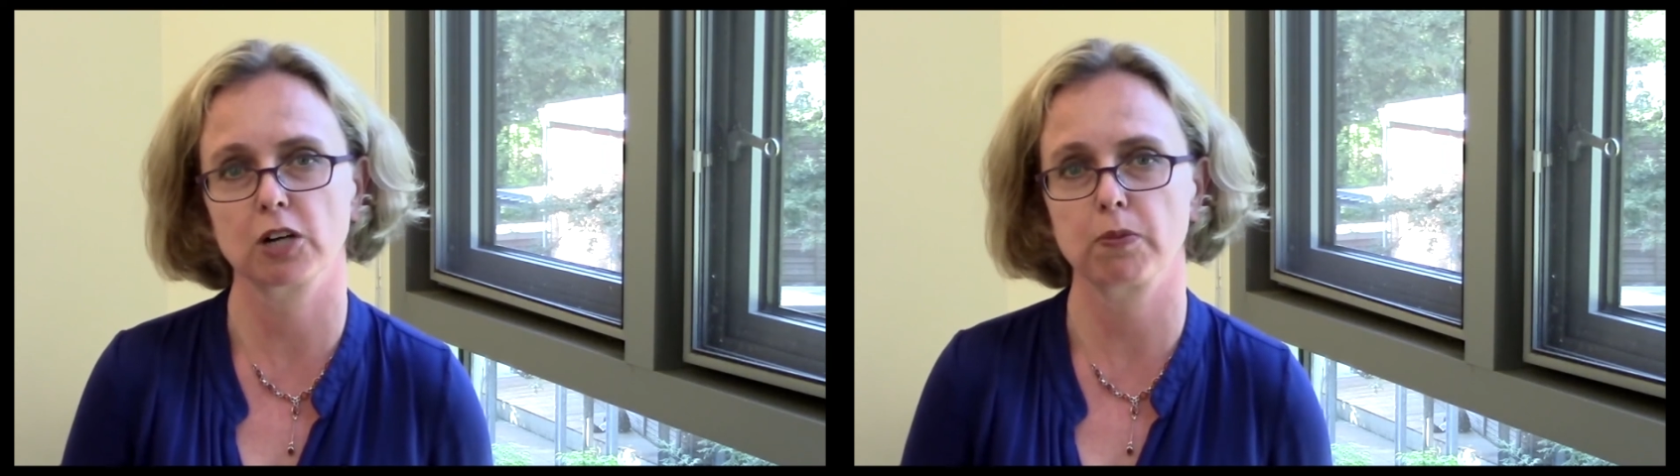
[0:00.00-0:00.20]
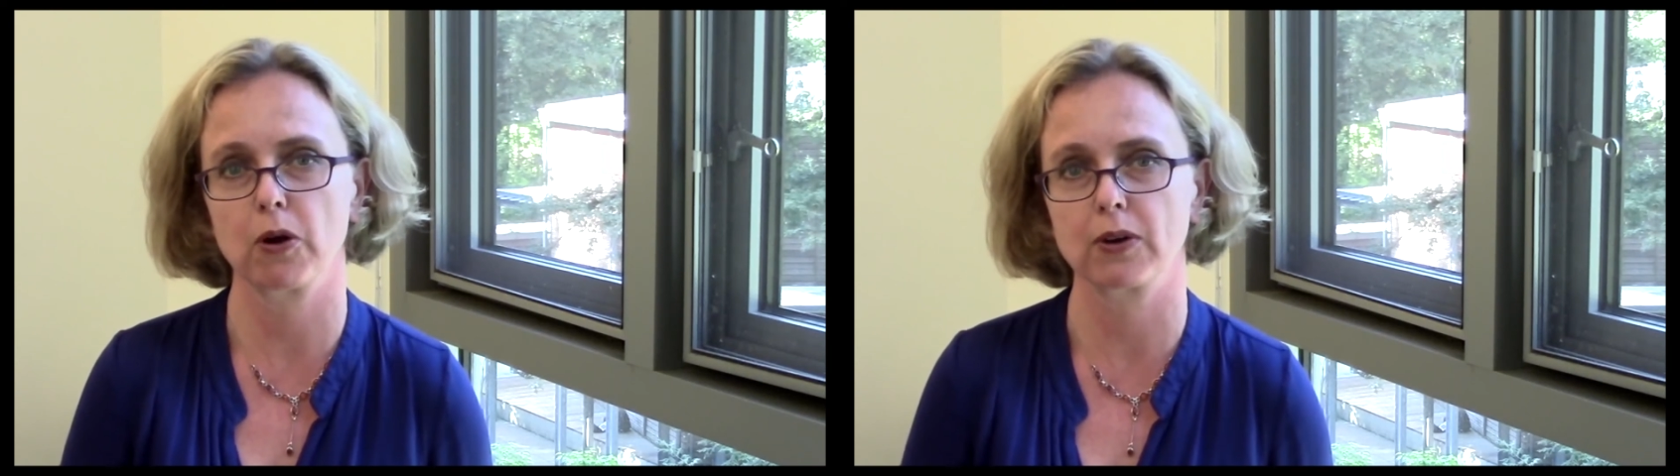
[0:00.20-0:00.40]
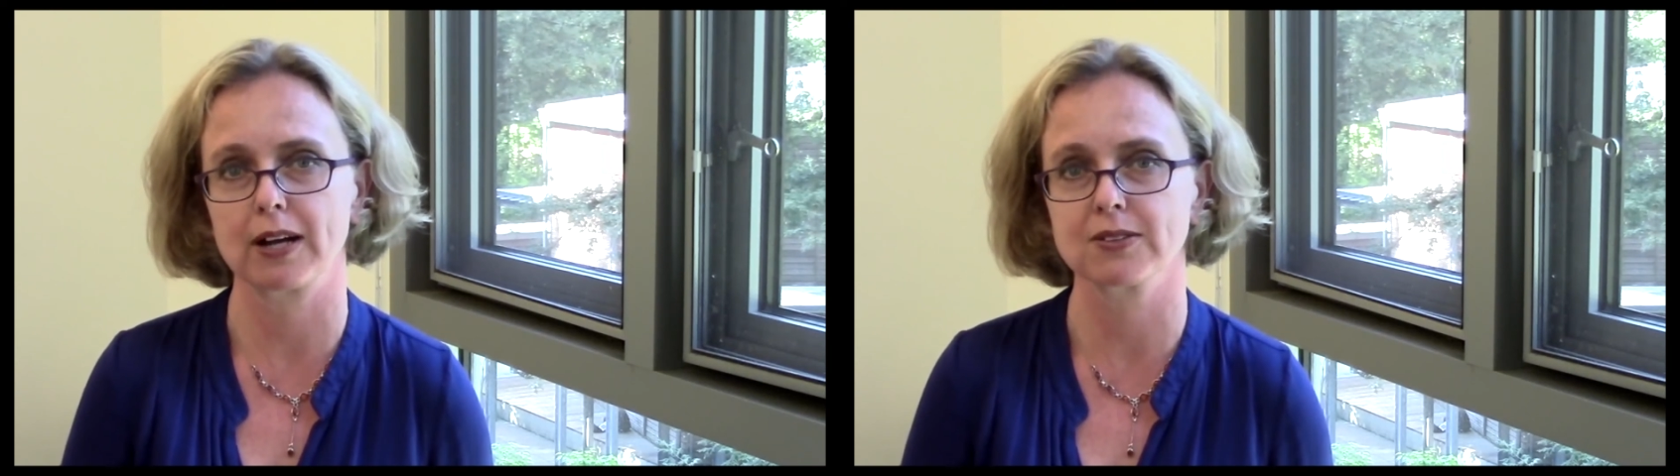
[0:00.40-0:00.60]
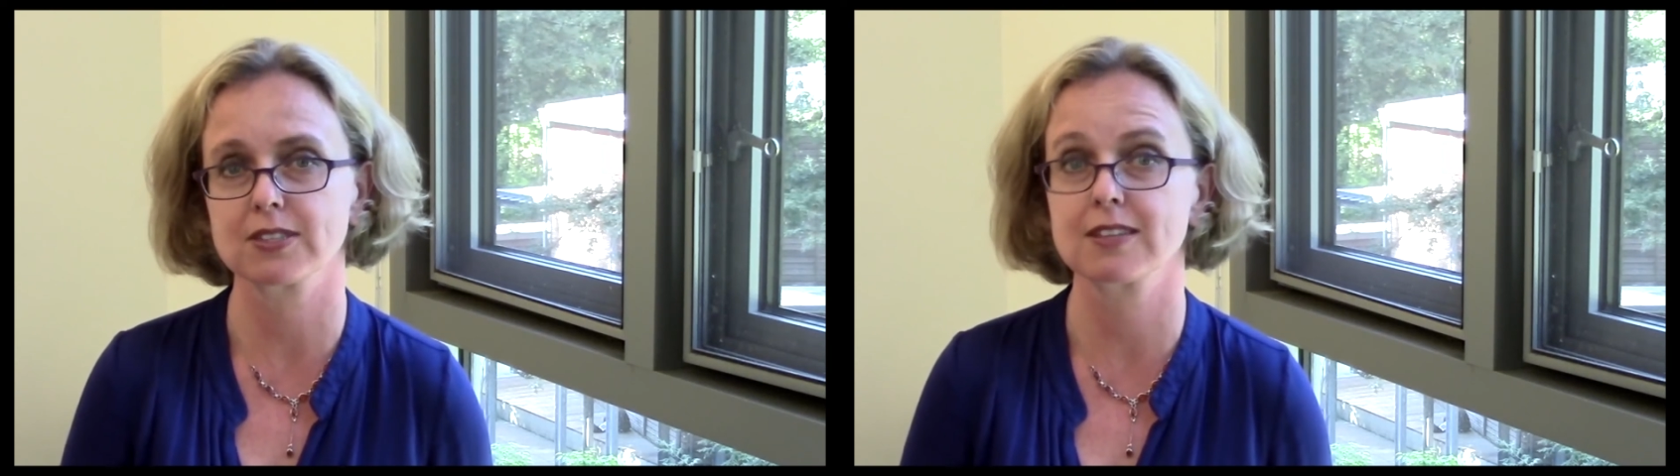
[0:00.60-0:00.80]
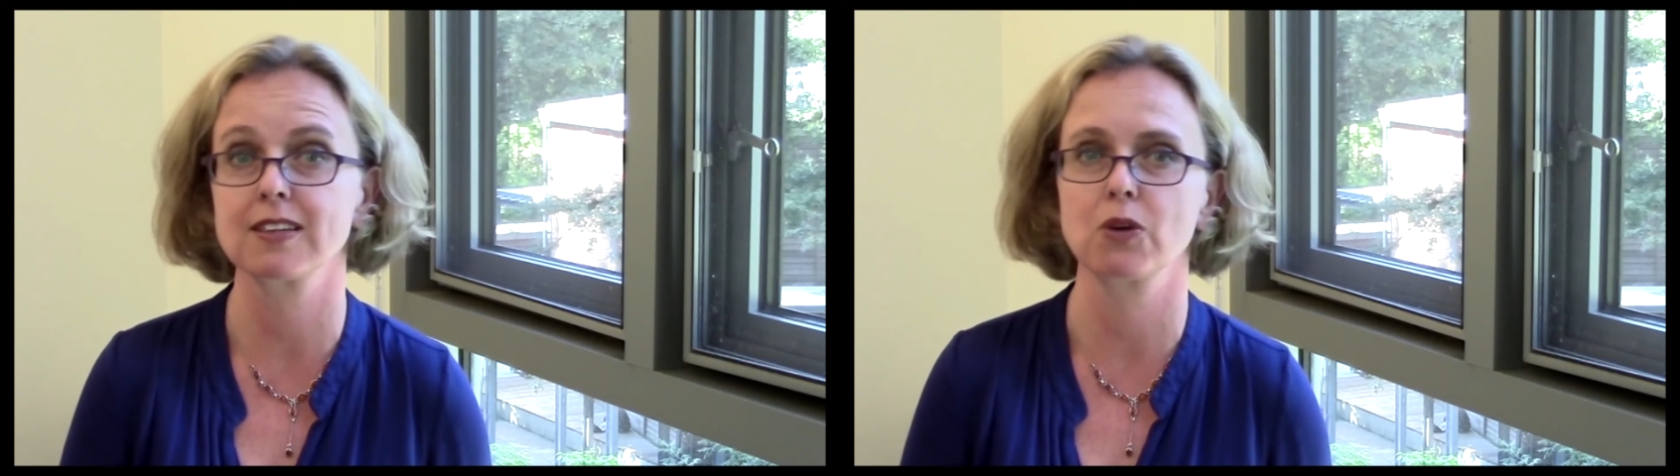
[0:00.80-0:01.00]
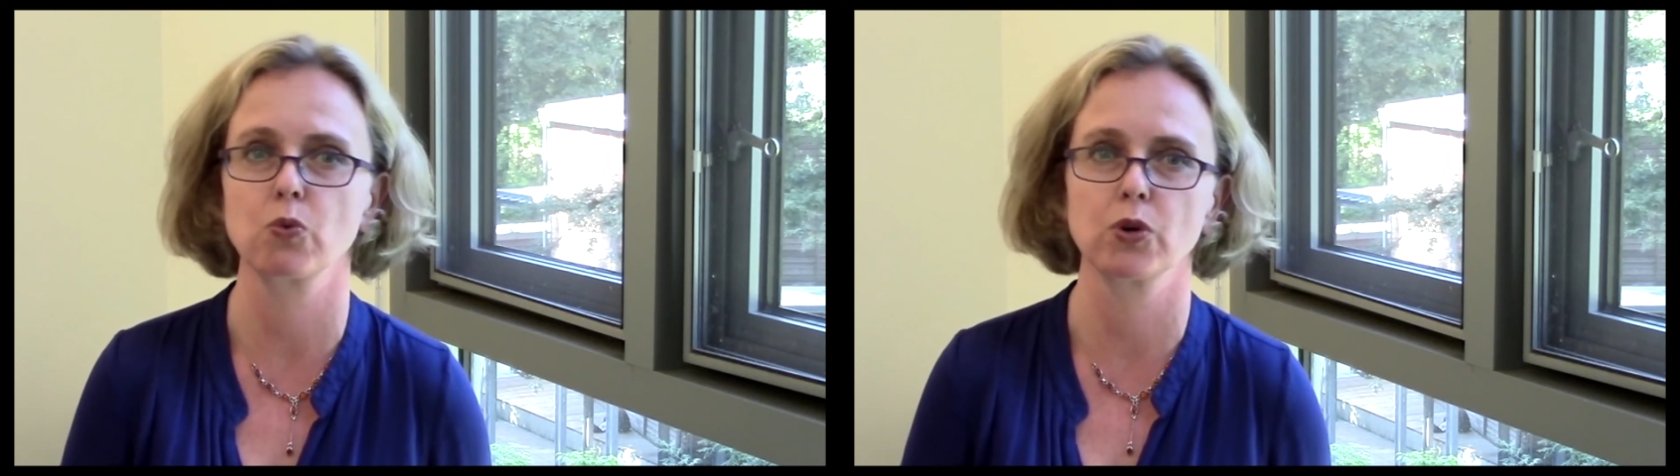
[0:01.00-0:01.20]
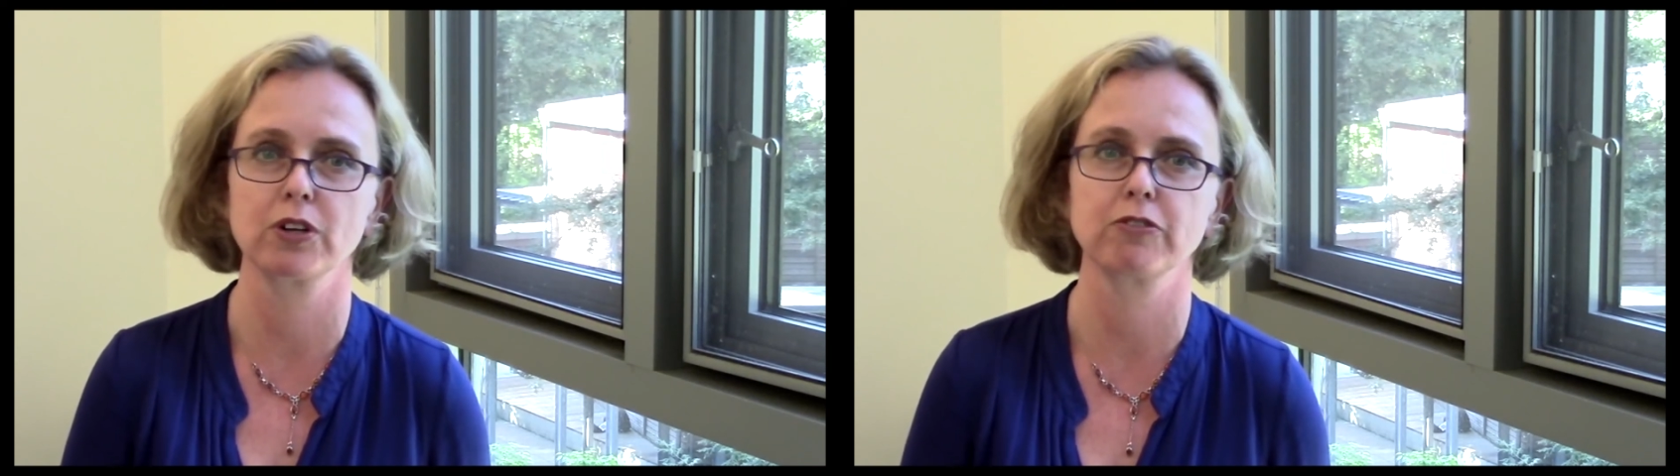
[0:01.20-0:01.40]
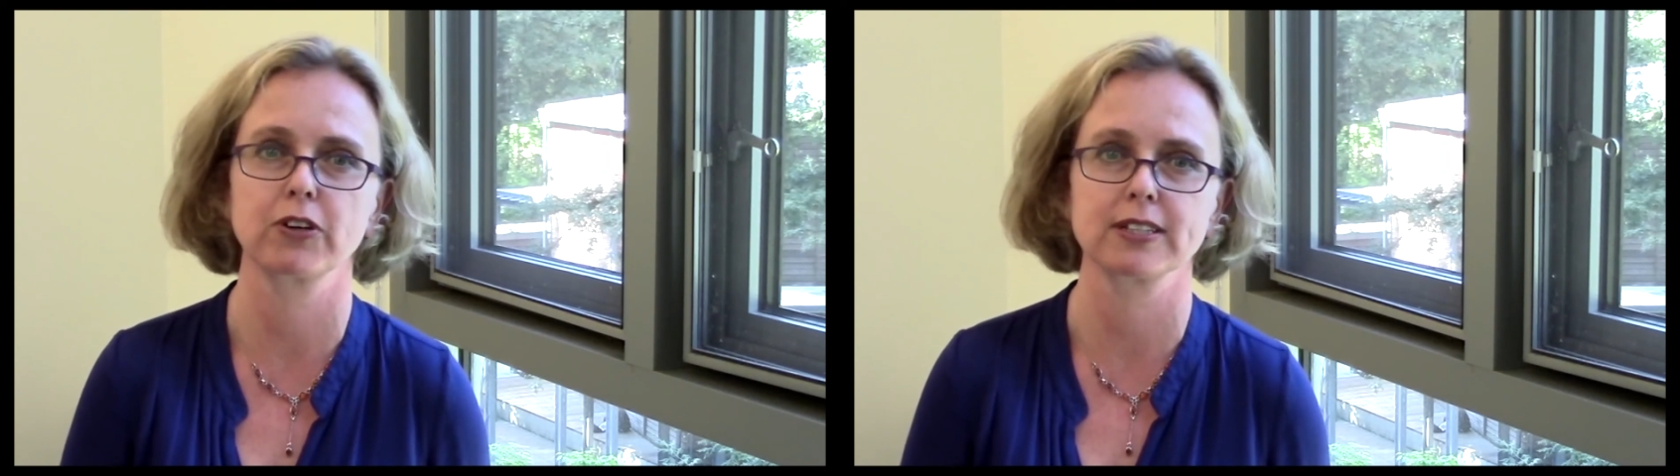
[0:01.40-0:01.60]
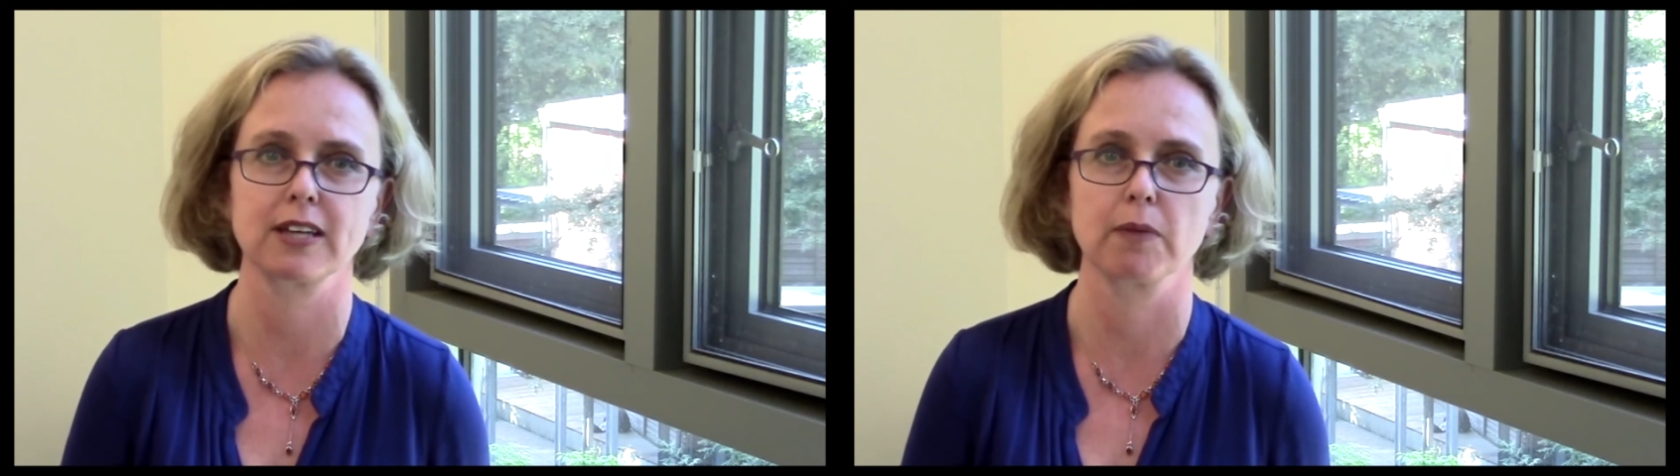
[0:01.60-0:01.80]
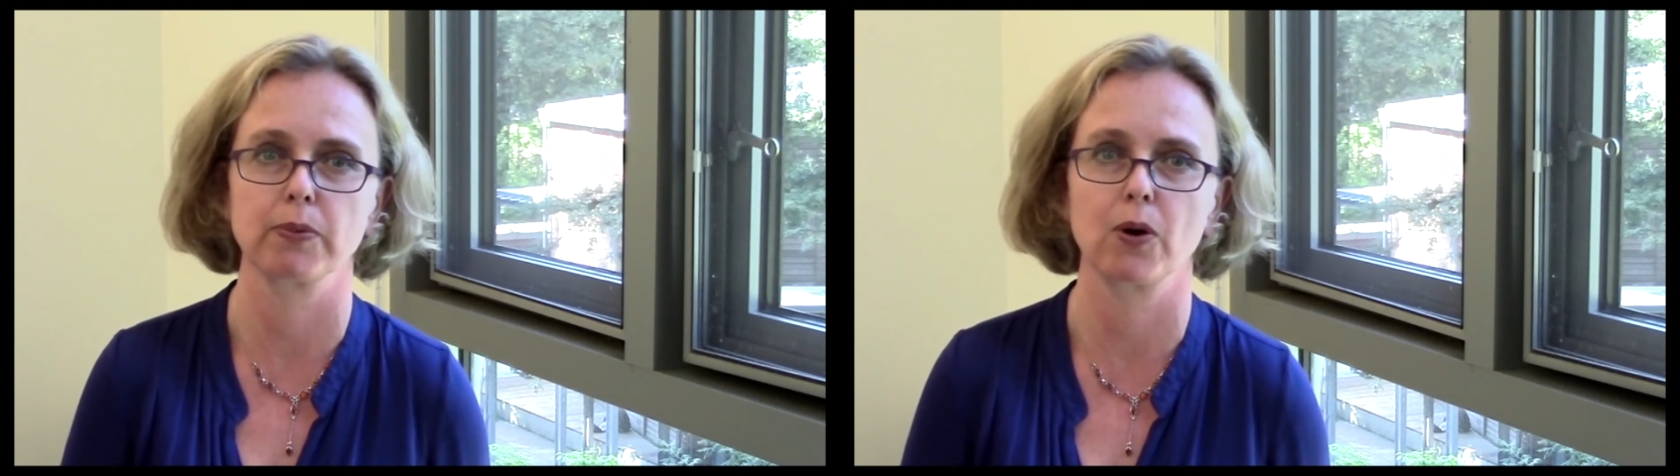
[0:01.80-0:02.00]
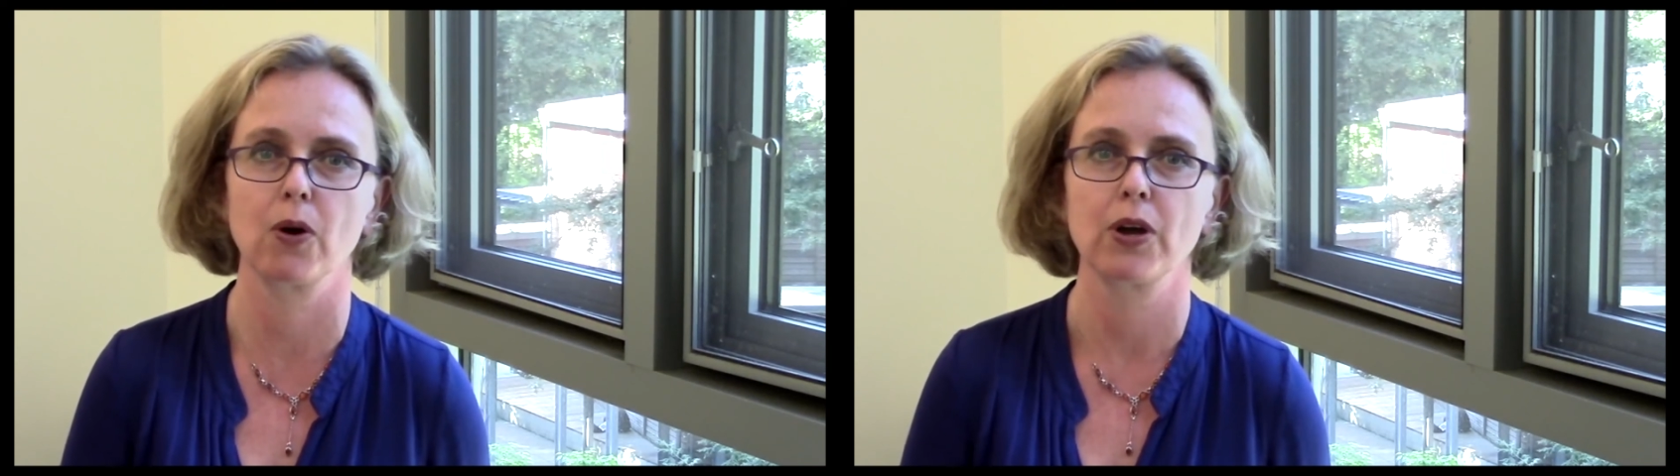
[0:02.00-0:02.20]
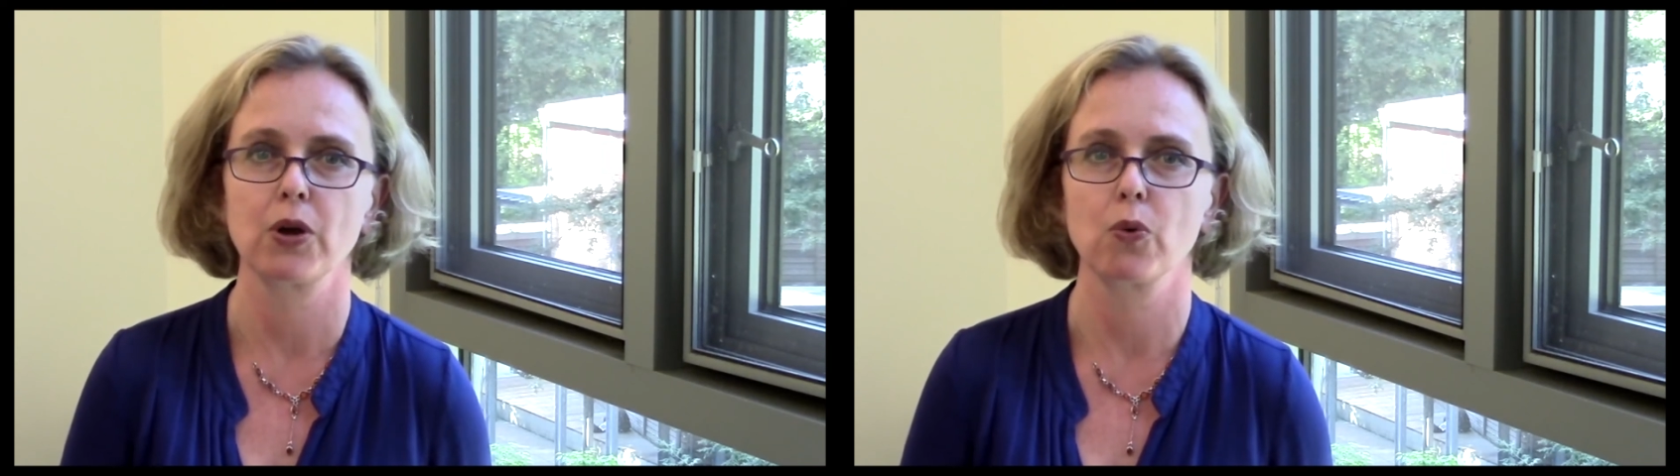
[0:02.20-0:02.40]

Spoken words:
pronouns than they would, for example,